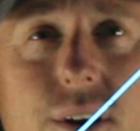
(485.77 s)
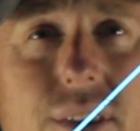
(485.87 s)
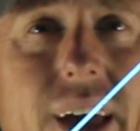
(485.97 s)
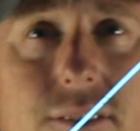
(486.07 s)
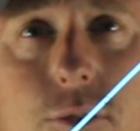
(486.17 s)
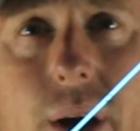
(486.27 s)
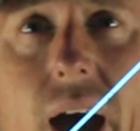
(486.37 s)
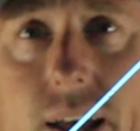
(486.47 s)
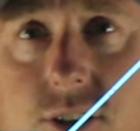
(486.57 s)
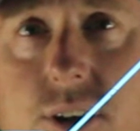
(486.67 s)
they have to
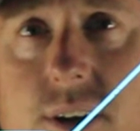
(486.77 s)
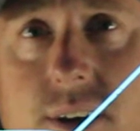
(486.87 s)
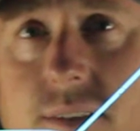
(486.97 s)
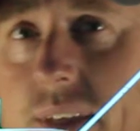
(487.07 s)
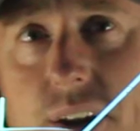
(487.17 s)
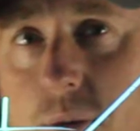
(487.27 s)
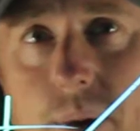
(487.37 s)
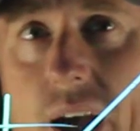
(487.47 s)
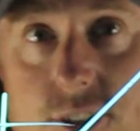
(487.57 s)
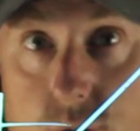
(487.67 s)
match. If they don't
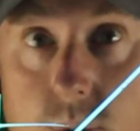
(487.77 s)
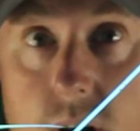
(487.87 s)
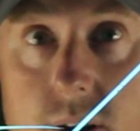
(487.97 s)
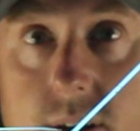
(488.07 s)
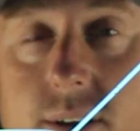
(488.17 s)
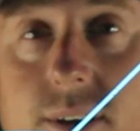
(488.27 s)
match, you're wrong.